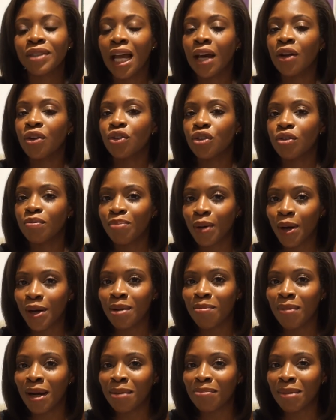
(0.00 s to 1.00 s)
And
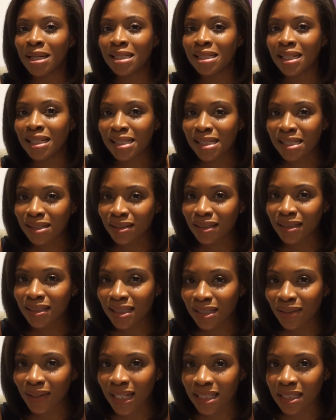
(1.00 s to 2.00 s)
bearing in mind, my son still
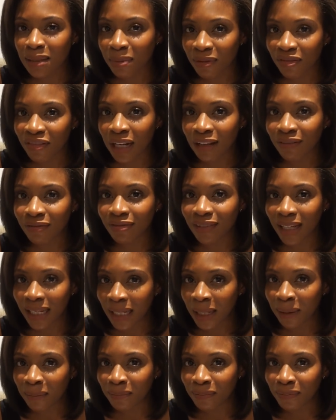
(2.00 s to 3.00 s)
gets up at 5
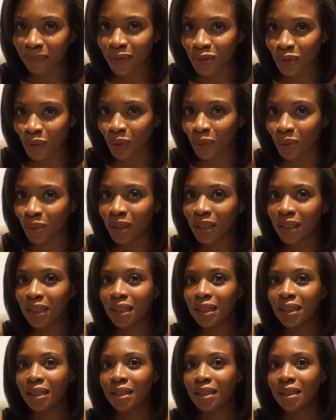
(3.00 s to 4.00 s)
a.m. So
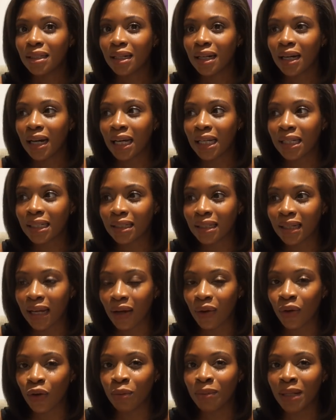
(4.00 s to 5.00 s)
I
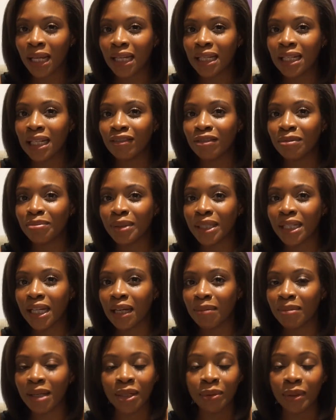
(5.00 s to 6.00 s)
get home like 11
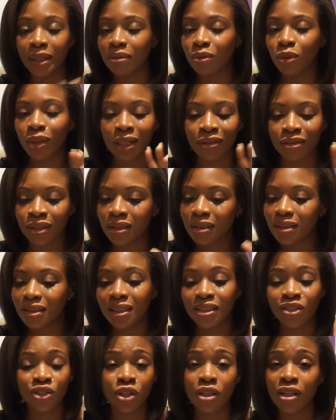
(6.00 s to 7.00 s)
p.m. Anyway, whatever.
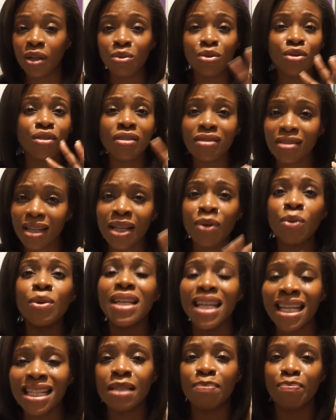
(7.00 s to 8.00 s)

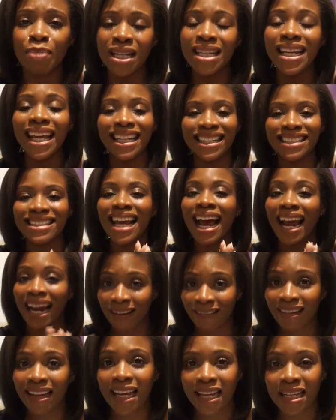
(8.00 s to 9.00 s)
It's been a
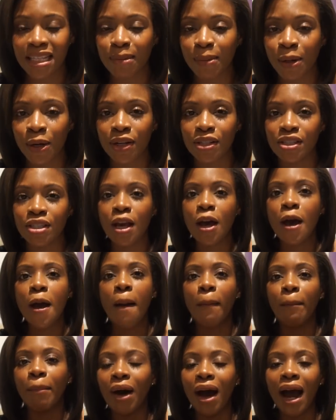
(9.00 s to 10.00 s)
tiring experience,
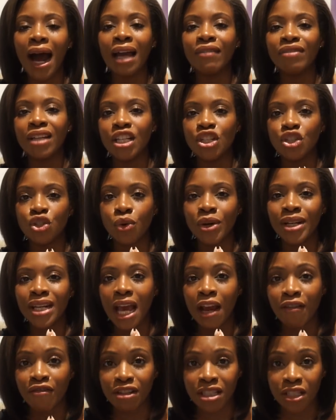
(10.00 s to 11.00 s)
but I've enjoyed
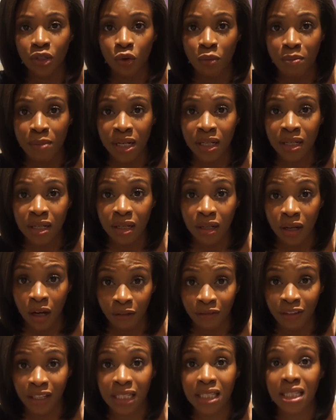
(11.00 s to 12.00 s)
every single minute
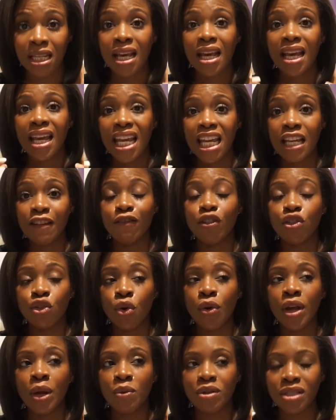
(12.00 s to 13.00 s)
of it, even
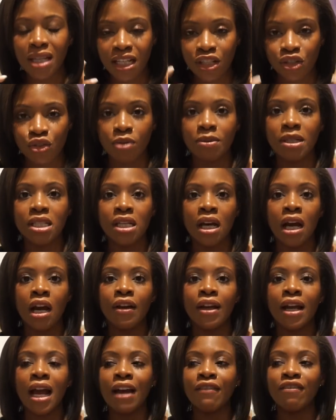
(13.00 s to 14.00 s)
though it was extremely
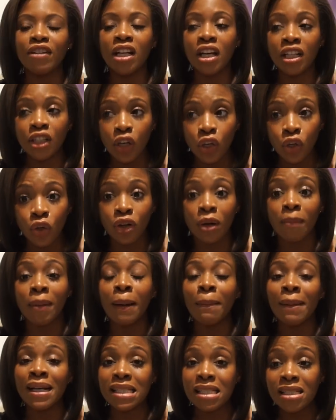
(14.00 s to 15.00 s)
tiring. I've learned a lot
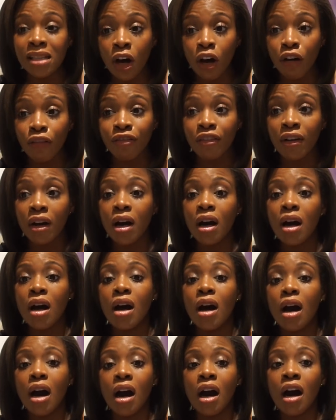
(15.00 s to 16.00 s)
about myself.
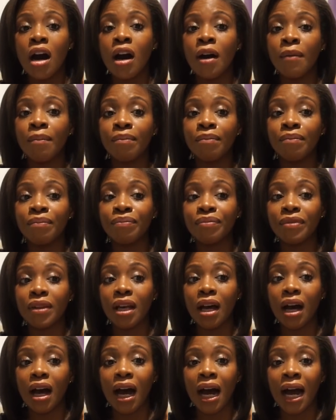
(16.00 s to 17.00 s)

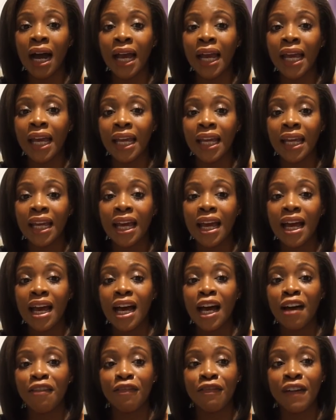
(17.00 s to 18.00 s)
I
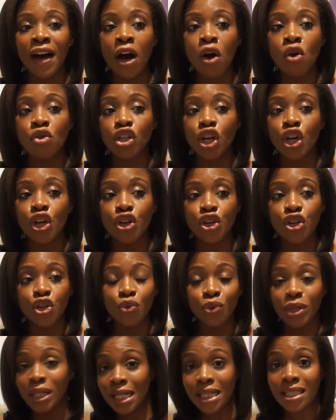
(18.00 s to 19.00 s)
have found a
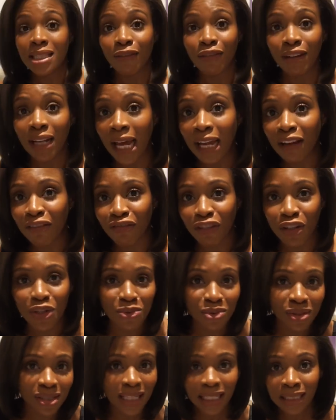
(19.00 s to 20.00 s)
new lease of life, a
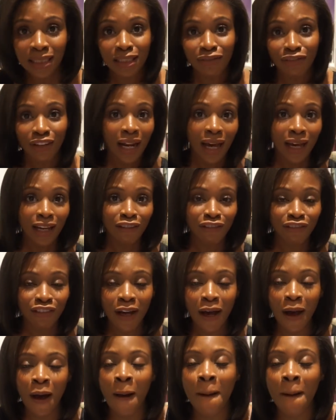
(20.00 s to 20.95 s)
new zest for life.